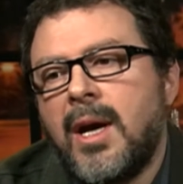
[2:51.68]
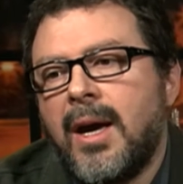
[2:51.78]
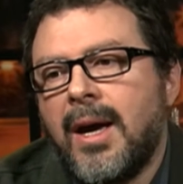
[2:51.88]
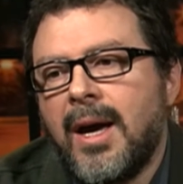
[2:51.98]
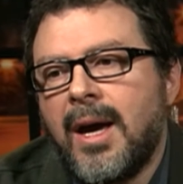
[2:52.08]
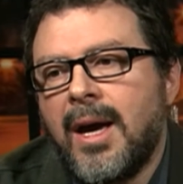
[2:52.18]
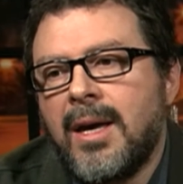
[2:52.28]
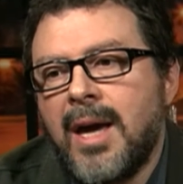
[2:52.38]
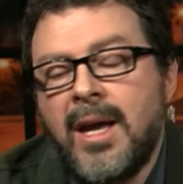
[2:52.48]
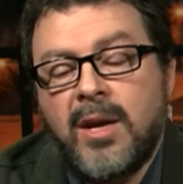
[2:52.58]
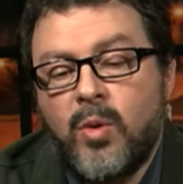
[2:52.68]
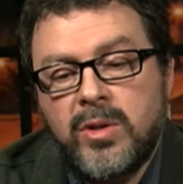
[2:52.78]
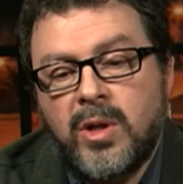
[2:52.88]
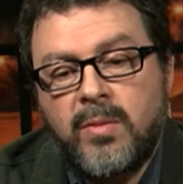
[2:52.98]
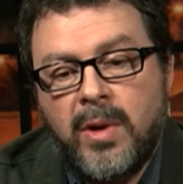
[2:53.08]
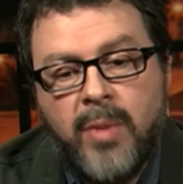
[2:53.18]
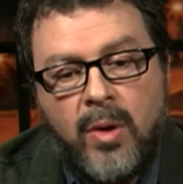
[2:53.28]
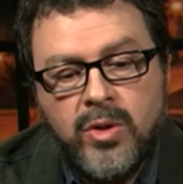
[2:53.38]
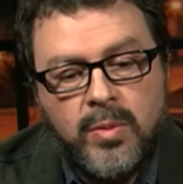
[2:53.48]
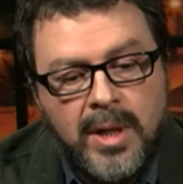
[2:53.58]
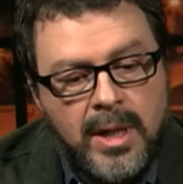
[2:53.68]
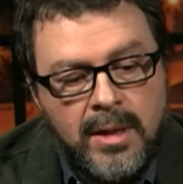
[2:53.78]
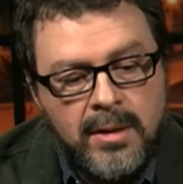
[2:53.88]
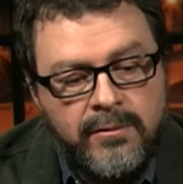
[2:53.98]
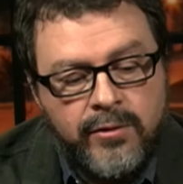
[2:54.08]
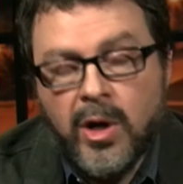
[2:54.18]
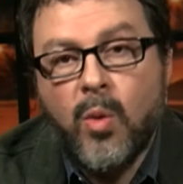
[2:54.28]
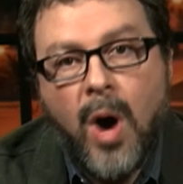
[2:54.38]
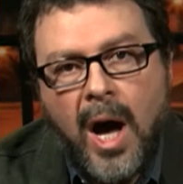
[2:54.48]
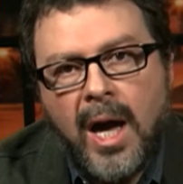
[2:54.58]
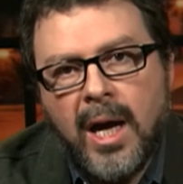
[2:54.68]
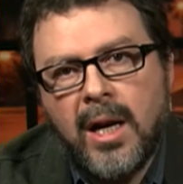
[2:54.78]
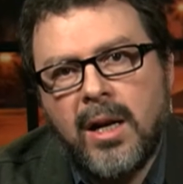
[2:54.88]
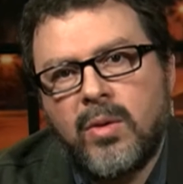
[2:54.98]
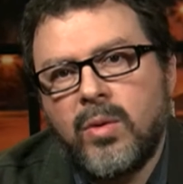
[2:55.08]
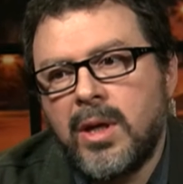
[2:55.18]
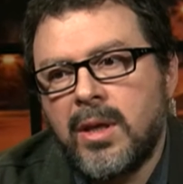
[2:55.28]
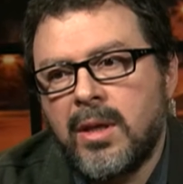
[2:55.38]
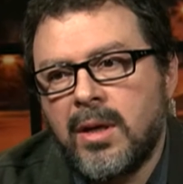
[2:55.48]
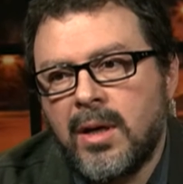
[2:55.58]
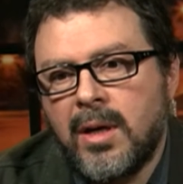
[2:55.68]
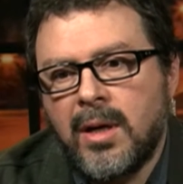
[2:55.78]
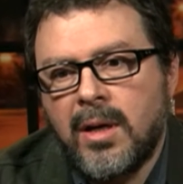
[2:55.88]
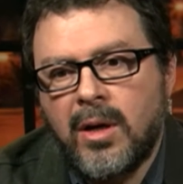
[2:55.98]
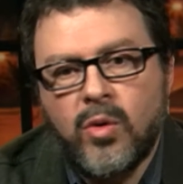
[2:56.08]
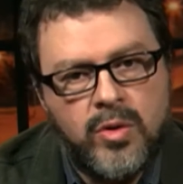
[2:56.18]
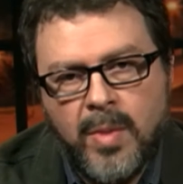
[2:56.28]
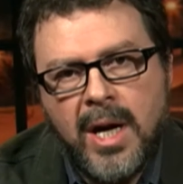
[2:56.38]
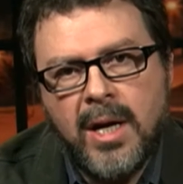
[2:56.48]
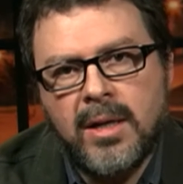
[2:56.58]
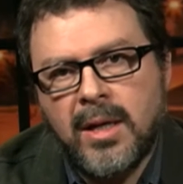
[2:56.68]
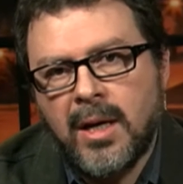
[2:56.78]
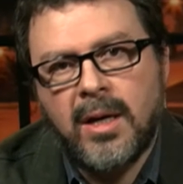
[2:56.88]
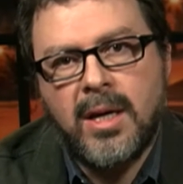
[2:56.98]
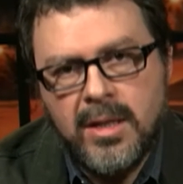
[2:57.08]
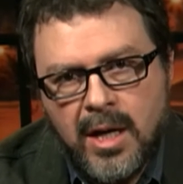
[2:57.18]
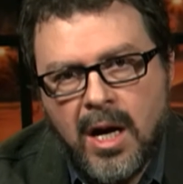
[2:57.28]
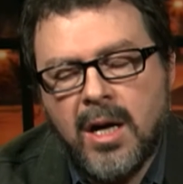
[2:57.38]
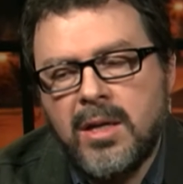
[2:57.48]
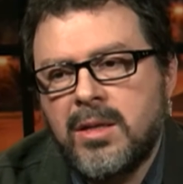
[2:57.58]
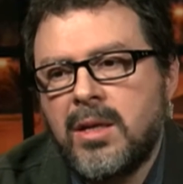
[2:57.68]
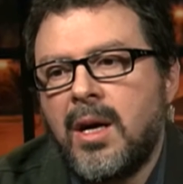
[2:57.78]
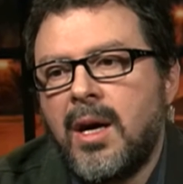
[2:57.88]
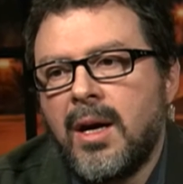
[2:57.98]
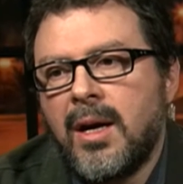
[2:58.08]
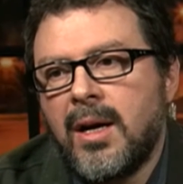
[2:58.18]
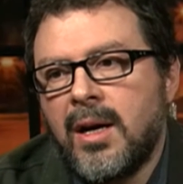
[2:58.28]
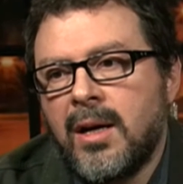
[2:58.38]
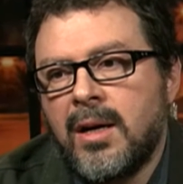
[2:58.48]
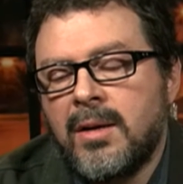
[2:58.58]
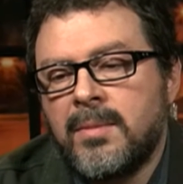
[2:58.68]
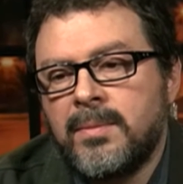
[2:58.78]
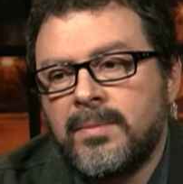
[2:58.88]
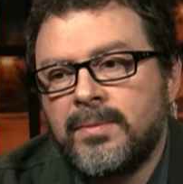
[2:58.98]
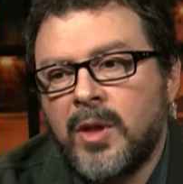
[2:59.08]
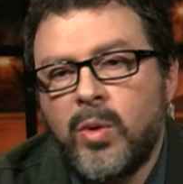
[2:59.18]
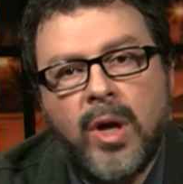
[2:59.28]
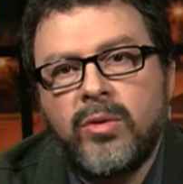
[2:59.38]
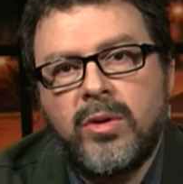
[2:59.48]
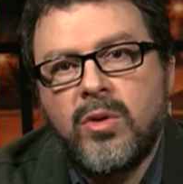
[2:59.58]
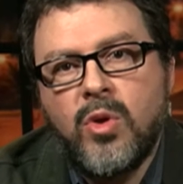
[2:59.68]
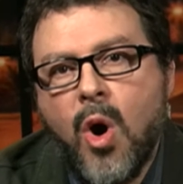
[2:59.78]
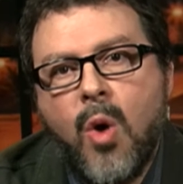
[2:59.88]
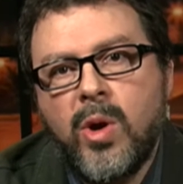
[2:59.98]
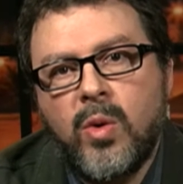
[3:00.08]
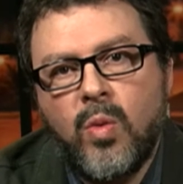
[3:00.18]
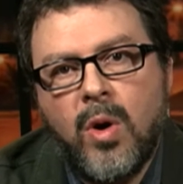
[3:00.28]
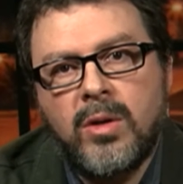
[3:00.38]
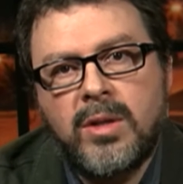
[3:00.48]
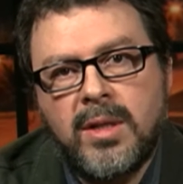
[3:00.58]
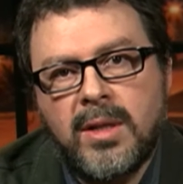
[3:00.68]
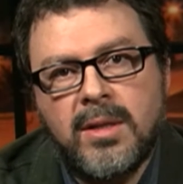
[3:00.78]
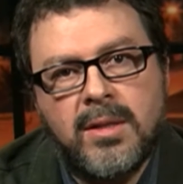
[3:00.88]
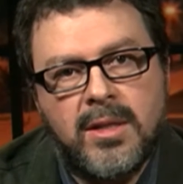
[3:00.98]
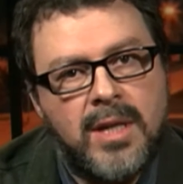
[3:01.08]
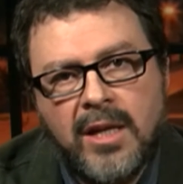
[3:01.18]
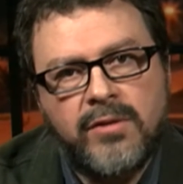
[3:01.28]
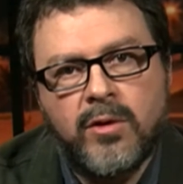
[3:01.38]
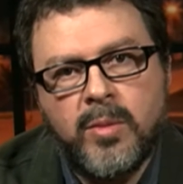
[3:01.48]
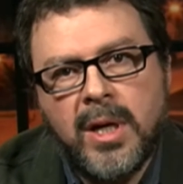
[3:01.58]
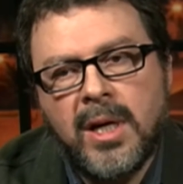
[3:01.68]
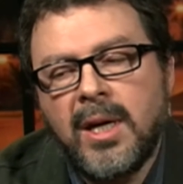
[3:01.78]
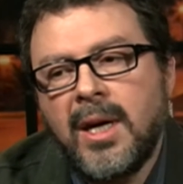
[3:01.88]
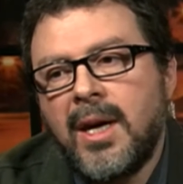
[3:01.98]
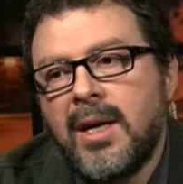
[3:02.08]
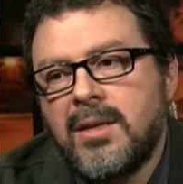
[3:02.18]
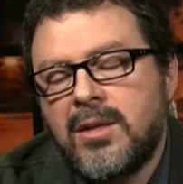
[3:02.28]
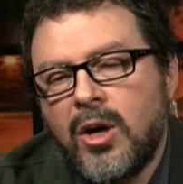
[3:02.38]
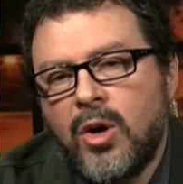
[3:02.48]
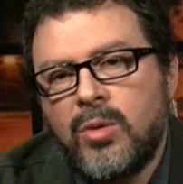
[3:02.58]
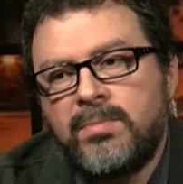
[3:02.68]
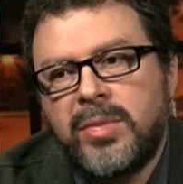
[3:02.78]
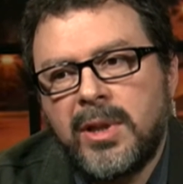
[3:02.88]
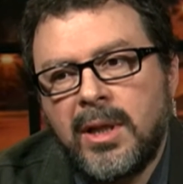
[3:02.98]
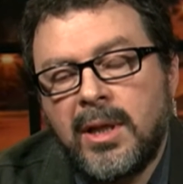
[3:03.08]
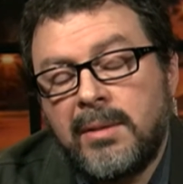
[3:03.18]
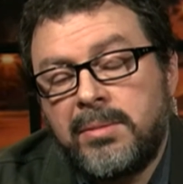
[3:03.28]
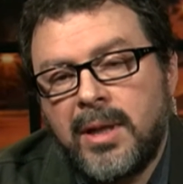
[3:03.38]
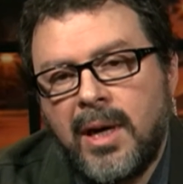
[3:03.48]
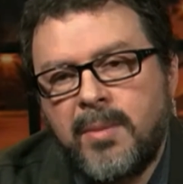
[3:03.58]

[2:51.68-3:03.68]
And I was about to be, for a while, with Guzman and his guys, without knowing what is next for me. So, I